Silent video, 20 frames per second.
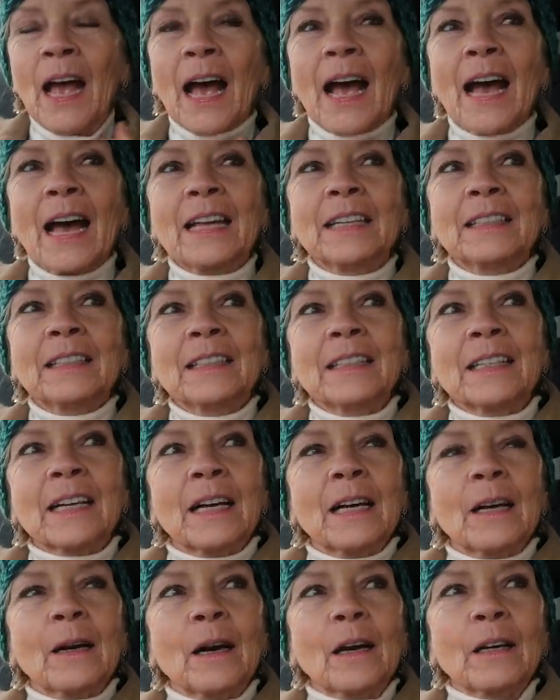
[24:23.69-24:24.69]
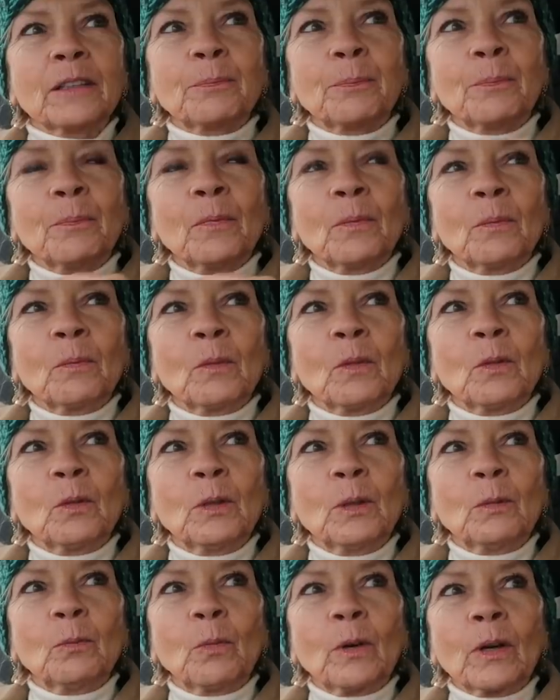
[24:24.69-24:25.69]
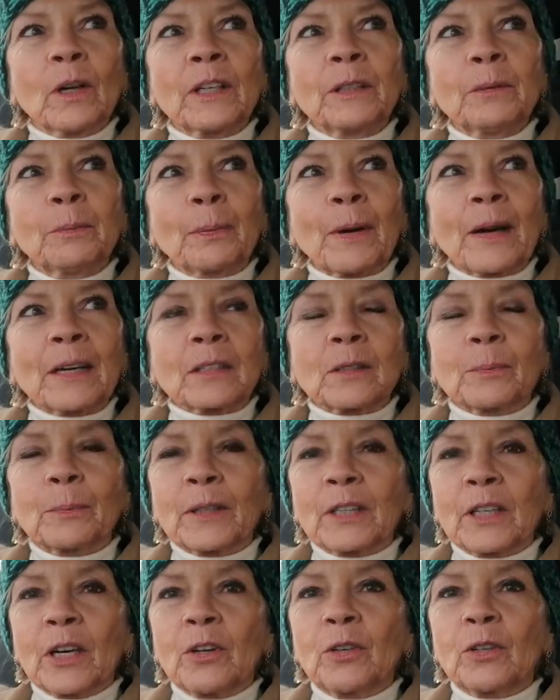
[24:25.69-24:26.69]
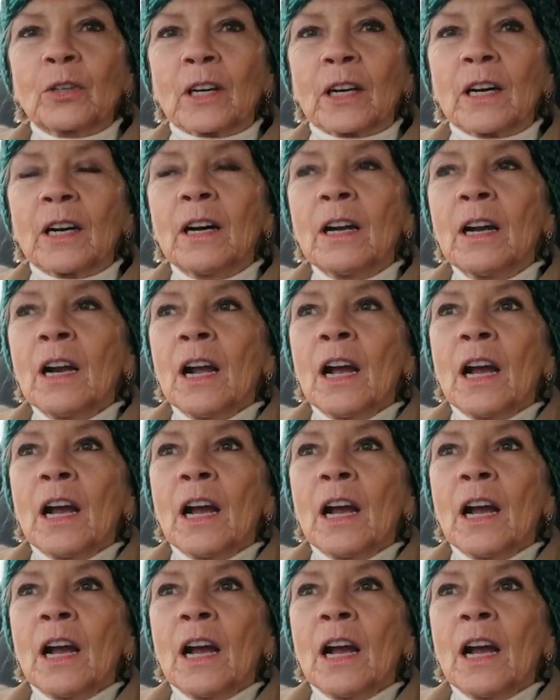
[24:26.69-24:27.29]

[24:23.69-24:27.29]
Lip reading: And when I practice my yoga,